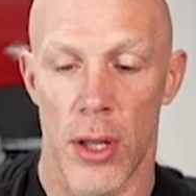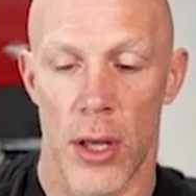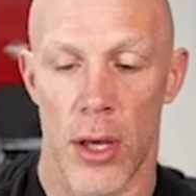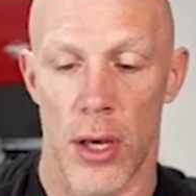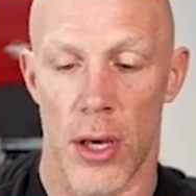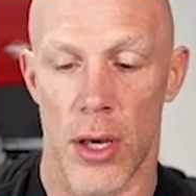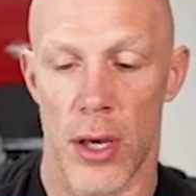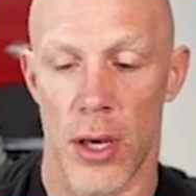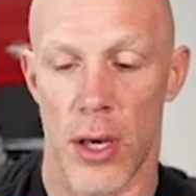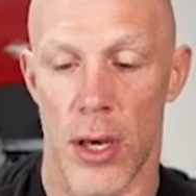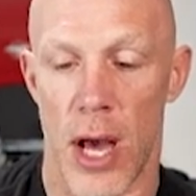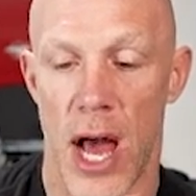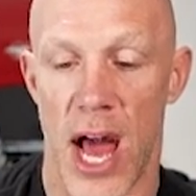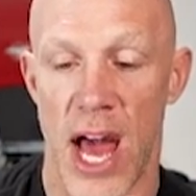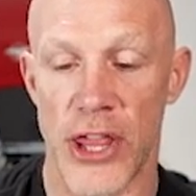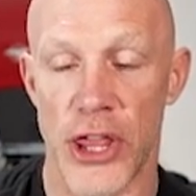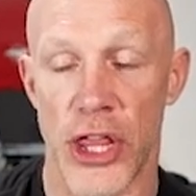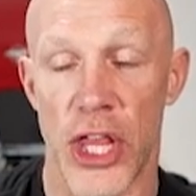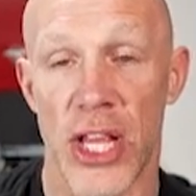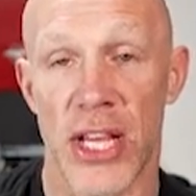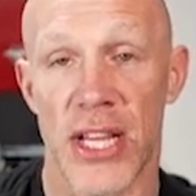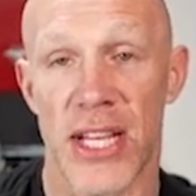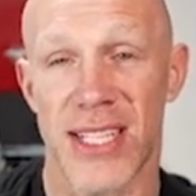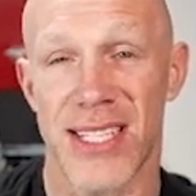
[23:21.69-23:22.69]
I
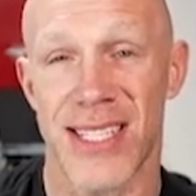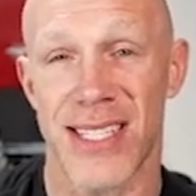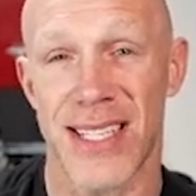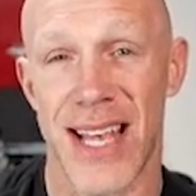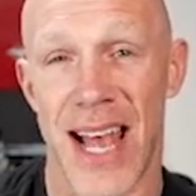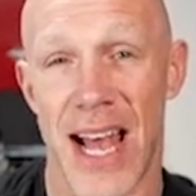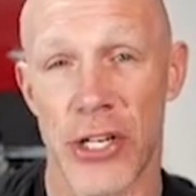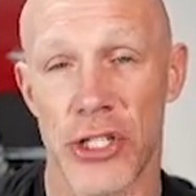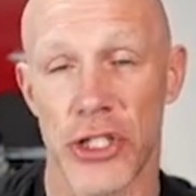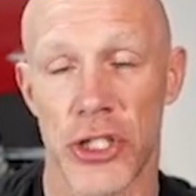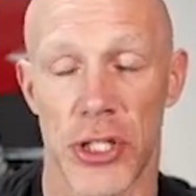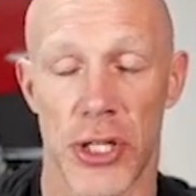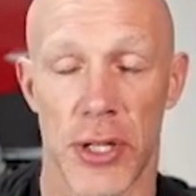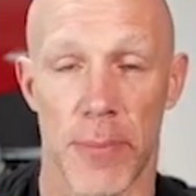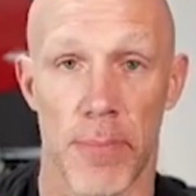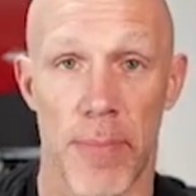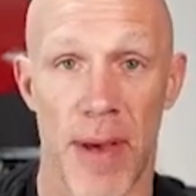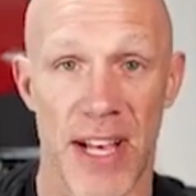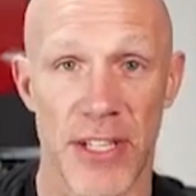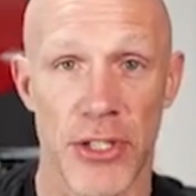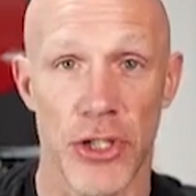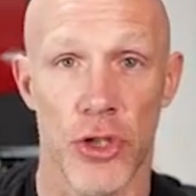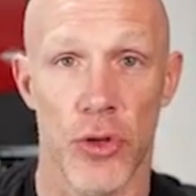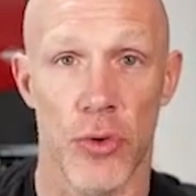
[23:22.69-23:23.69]
think this is actually the
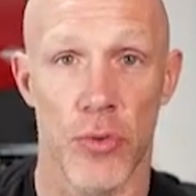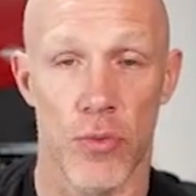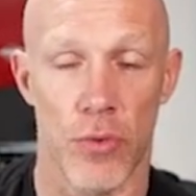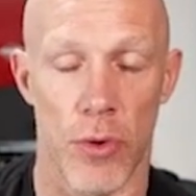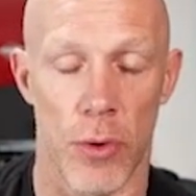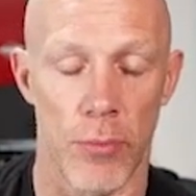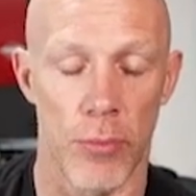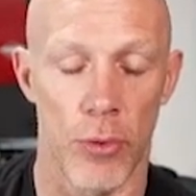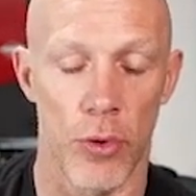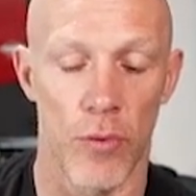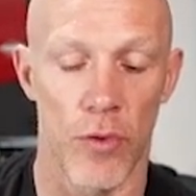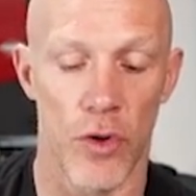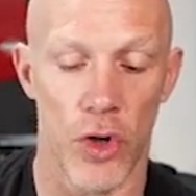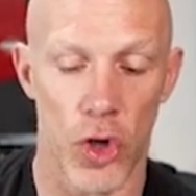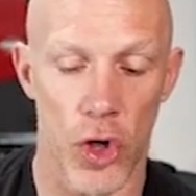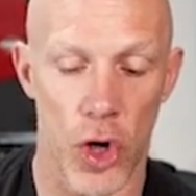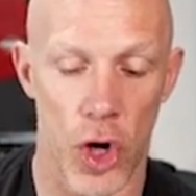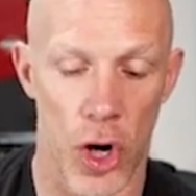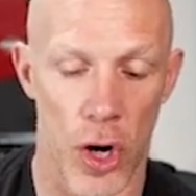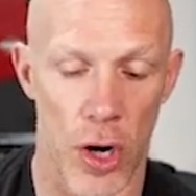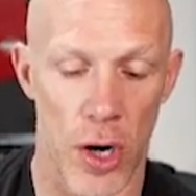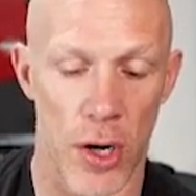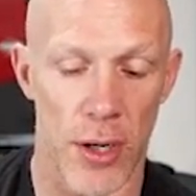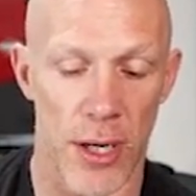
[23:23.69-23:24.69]
best removal
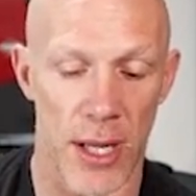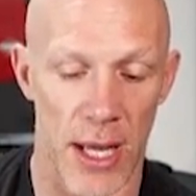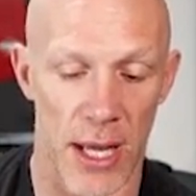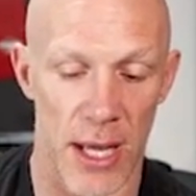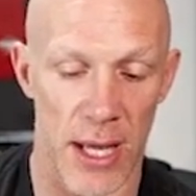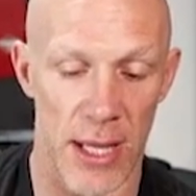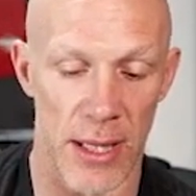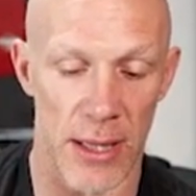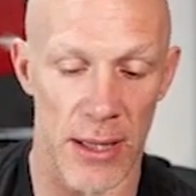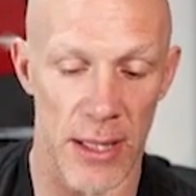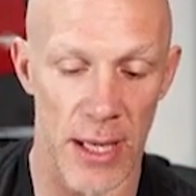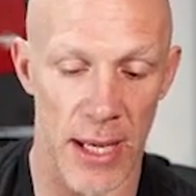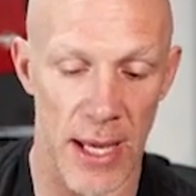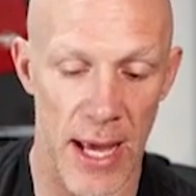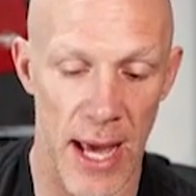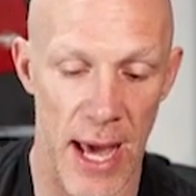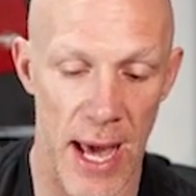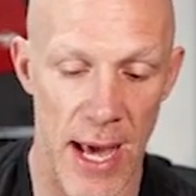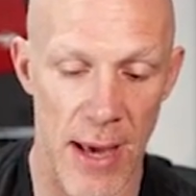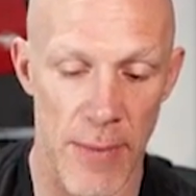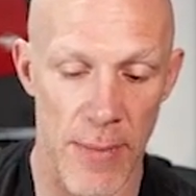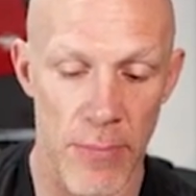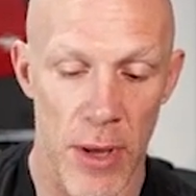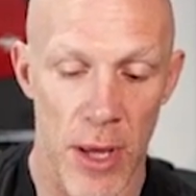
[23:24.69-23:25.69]
card in the
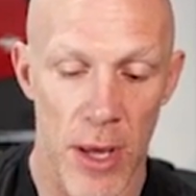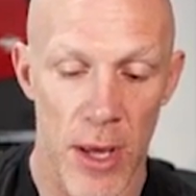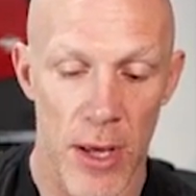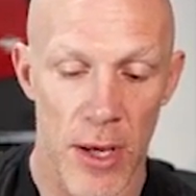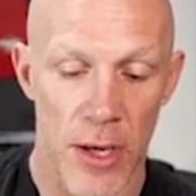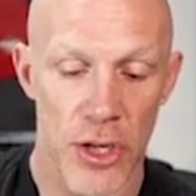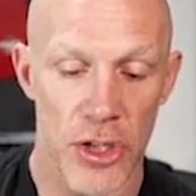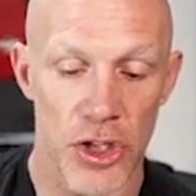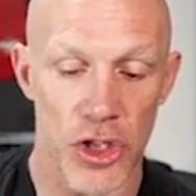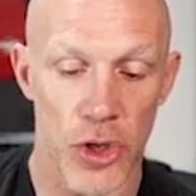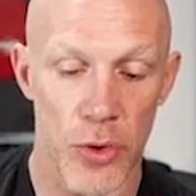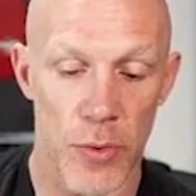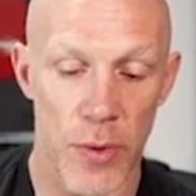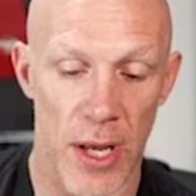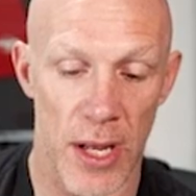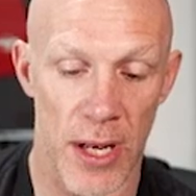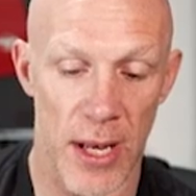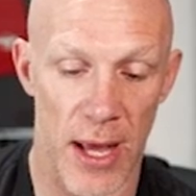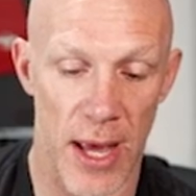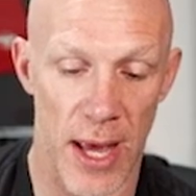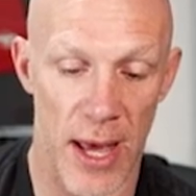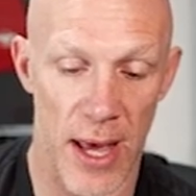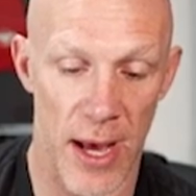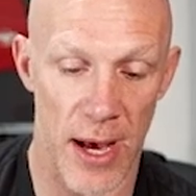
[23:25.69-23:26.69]
game because you
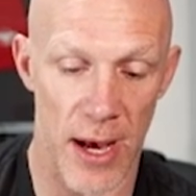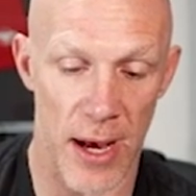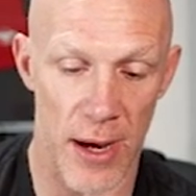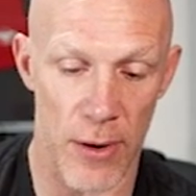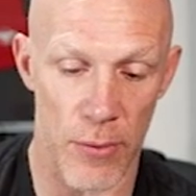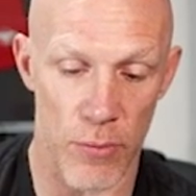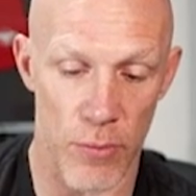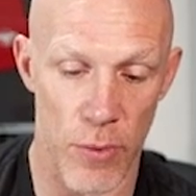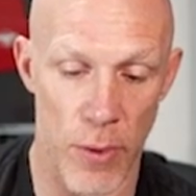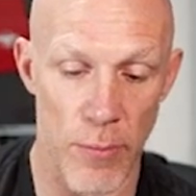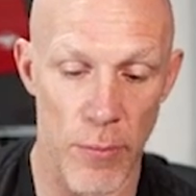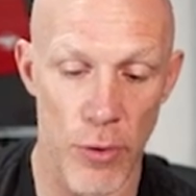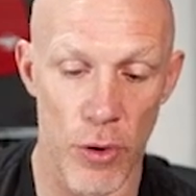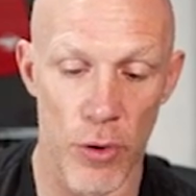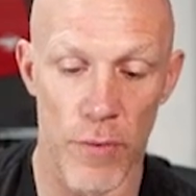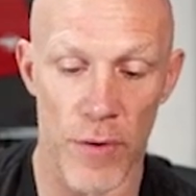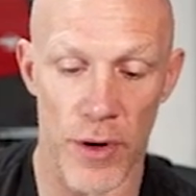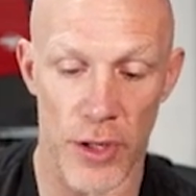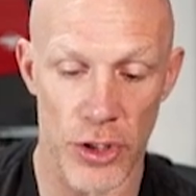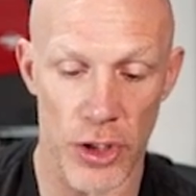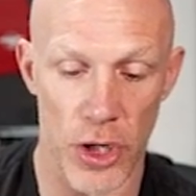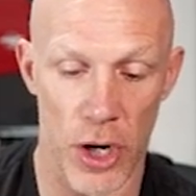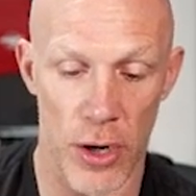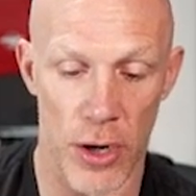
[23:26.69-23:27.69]
can remove
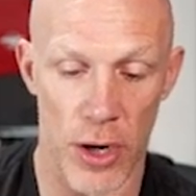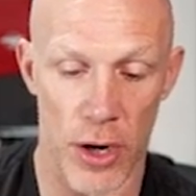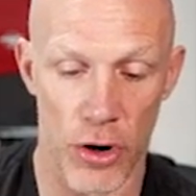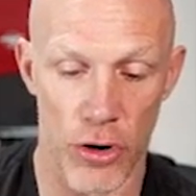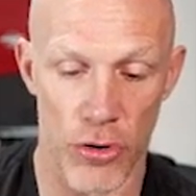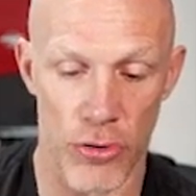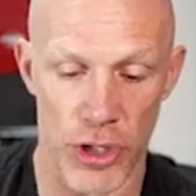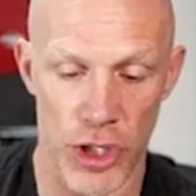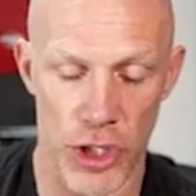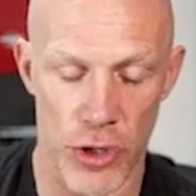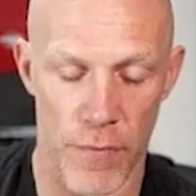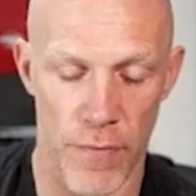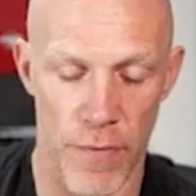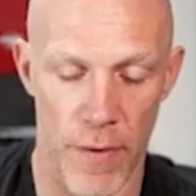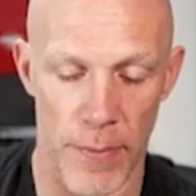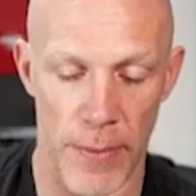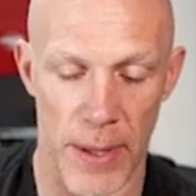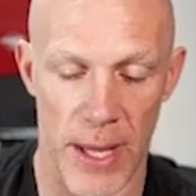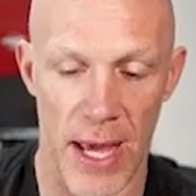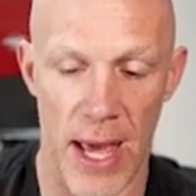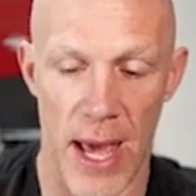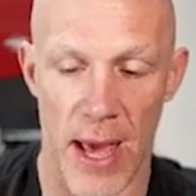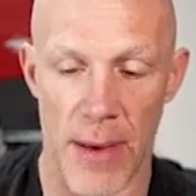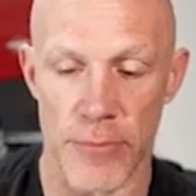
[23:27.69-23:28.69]
a target creature from
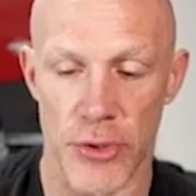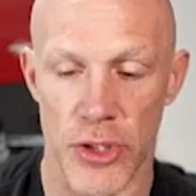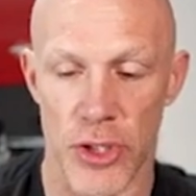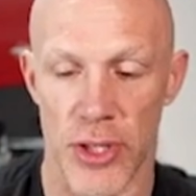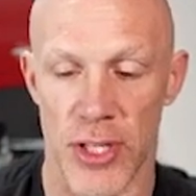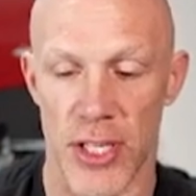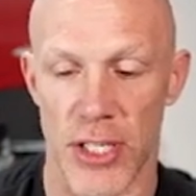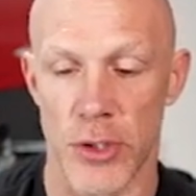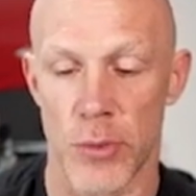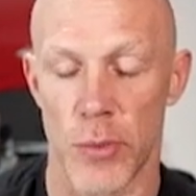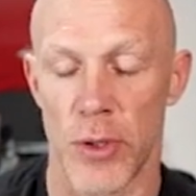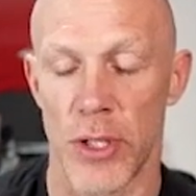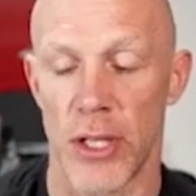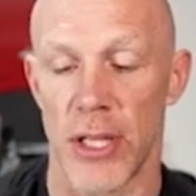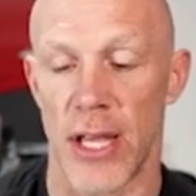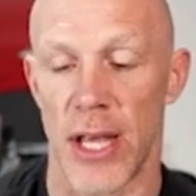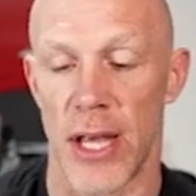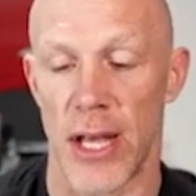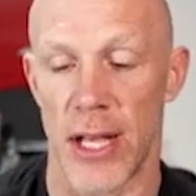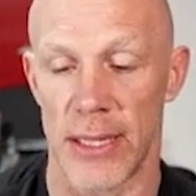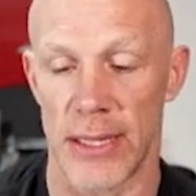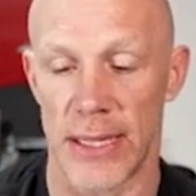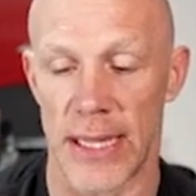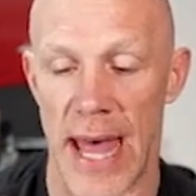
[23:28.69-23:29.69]
the game. So this will
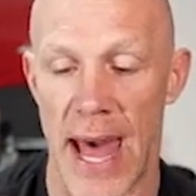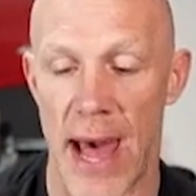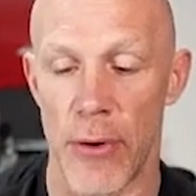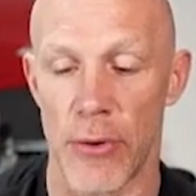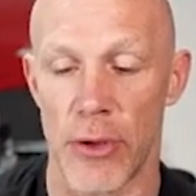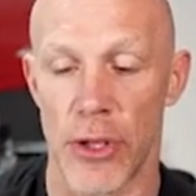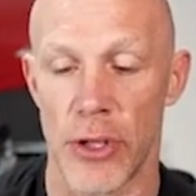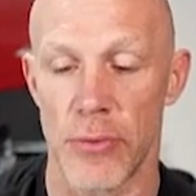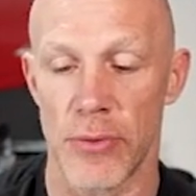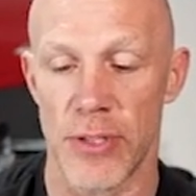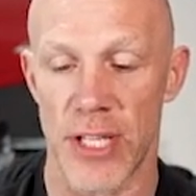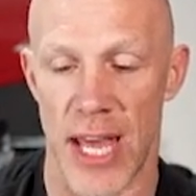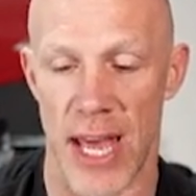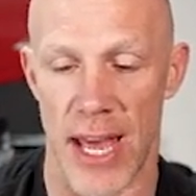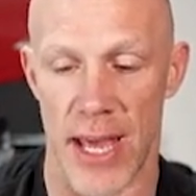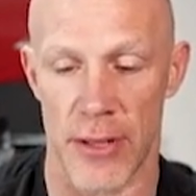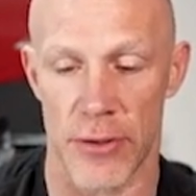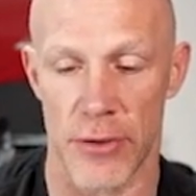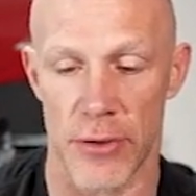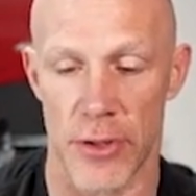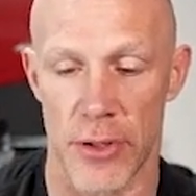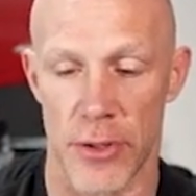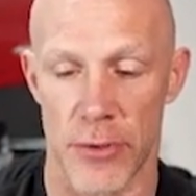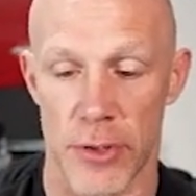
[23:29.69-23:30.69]
allow you to
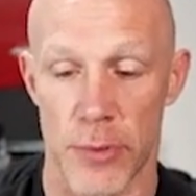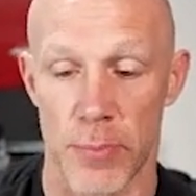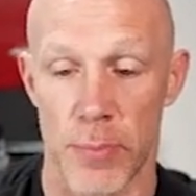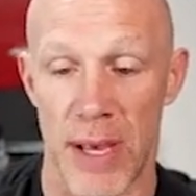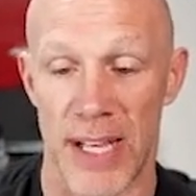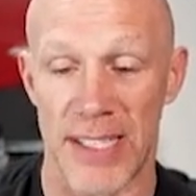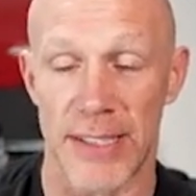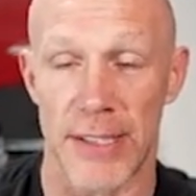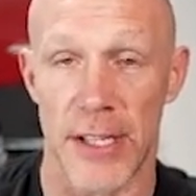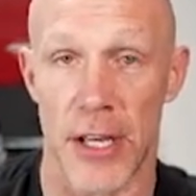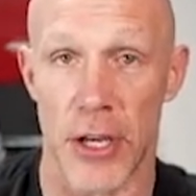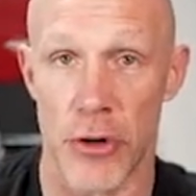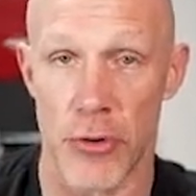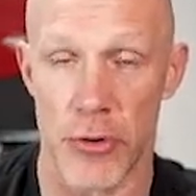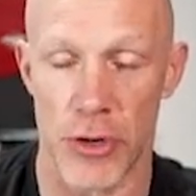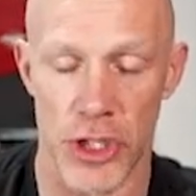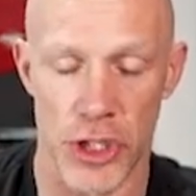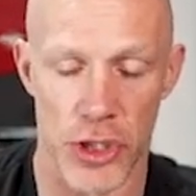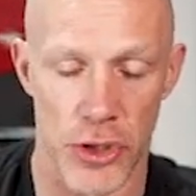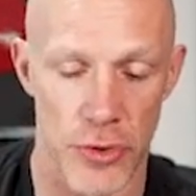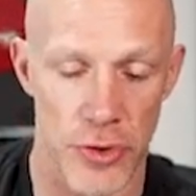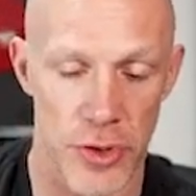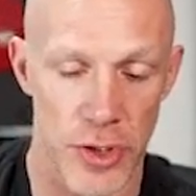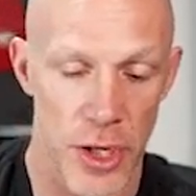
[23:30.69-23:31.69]
handle those pesky
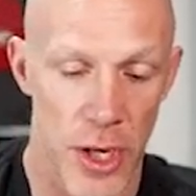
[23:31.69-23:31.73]
creatures